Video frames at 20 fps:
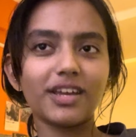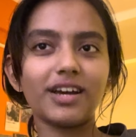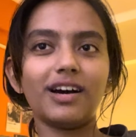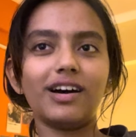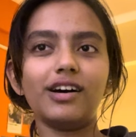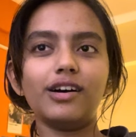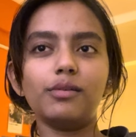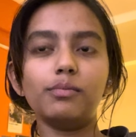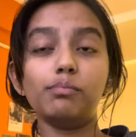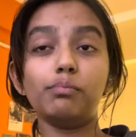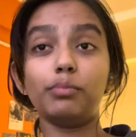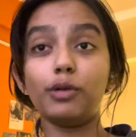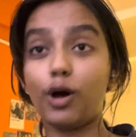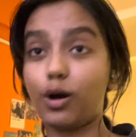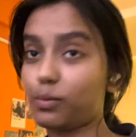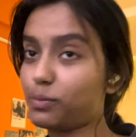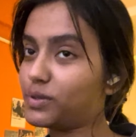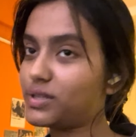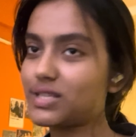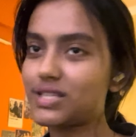a
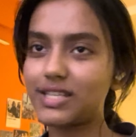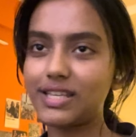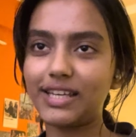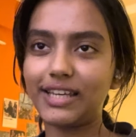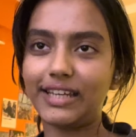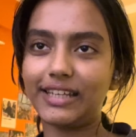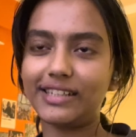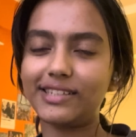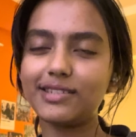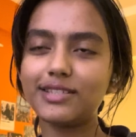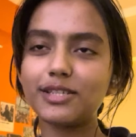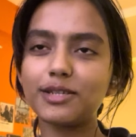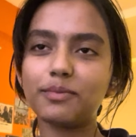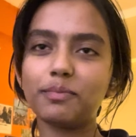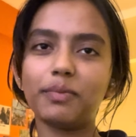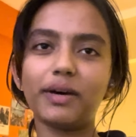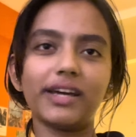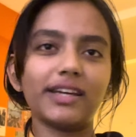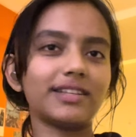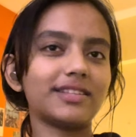blockbuster hit
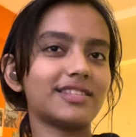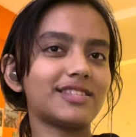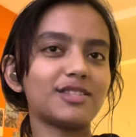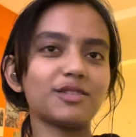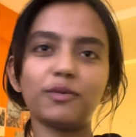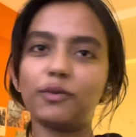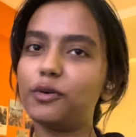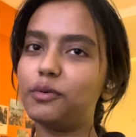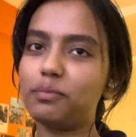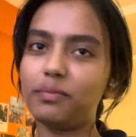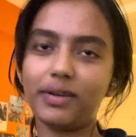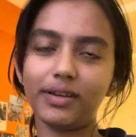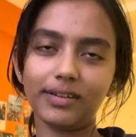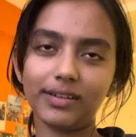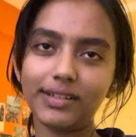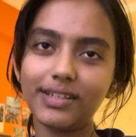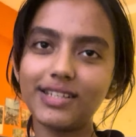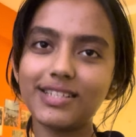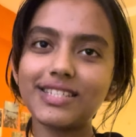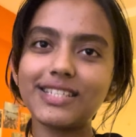by its own
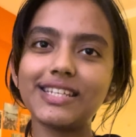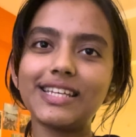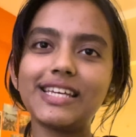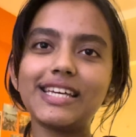merit,